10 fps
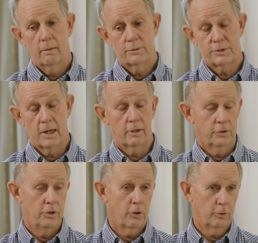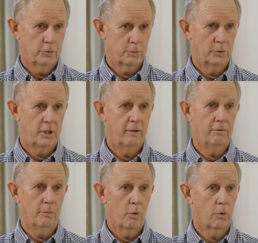selling yearlings would give
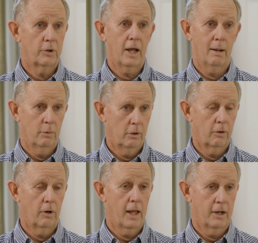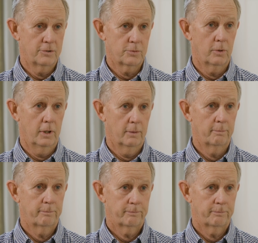you more time to learn how to swim.